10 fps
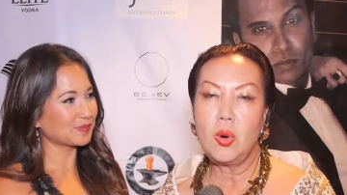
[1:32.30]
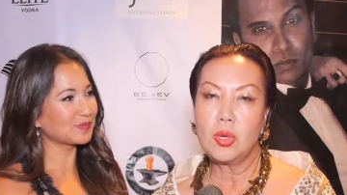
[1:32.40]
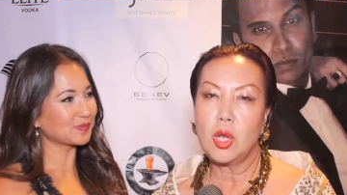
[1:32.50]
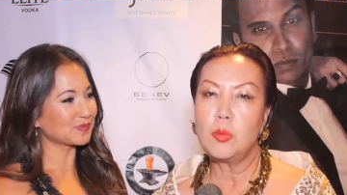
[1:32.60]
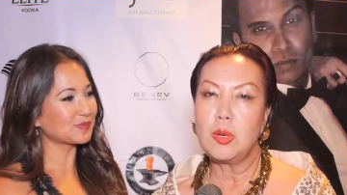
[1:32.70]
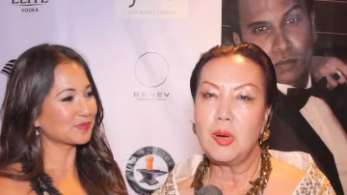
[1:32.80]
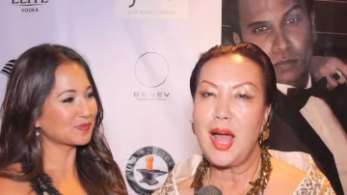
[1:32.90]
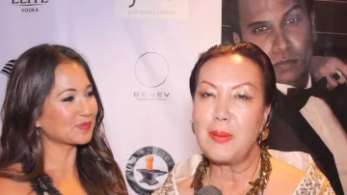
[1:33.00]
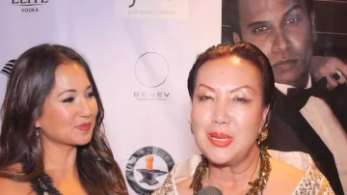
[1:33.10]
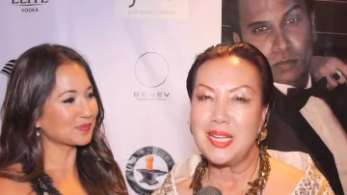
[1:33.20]
Speaker 1: global
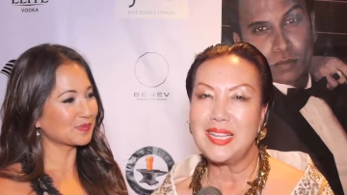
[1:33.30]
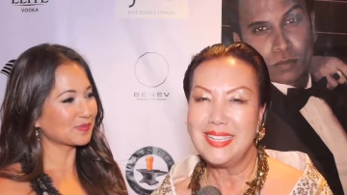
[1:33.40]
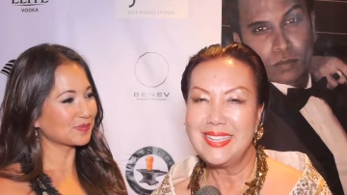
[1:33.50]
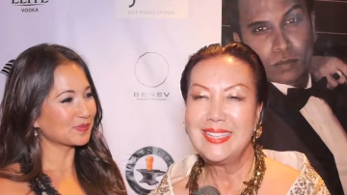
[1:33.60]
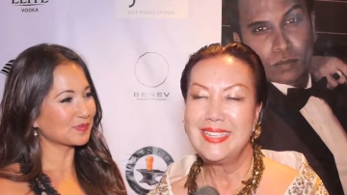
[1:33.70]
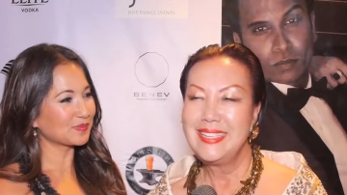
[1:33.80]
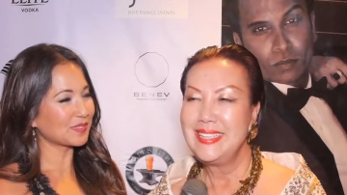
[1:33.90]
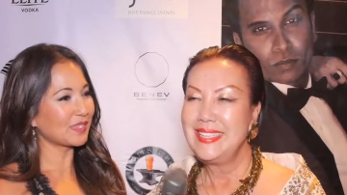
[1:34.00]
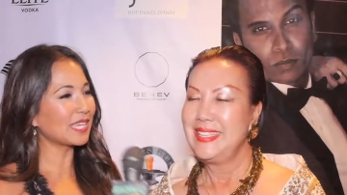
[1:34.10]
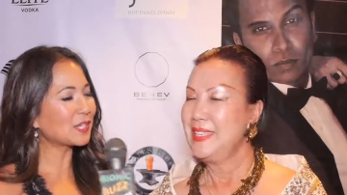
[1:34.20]
happening.
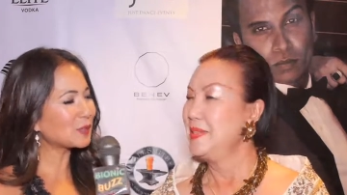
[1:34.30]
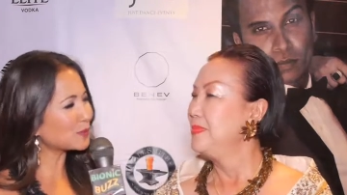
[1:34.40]
Thank you